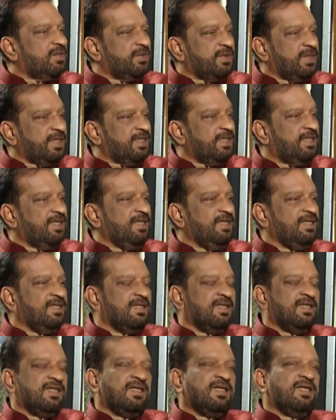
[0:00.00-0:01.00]
Rwanda,
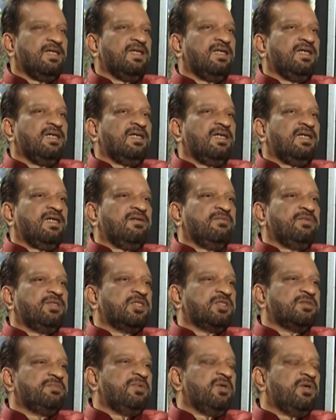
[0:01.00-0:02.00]
which
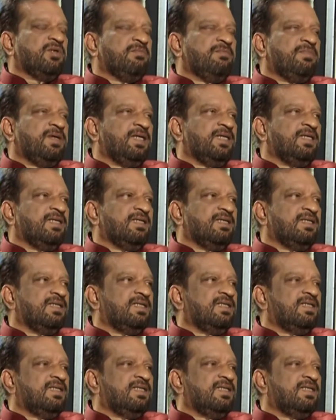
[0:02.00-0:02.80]
was bought by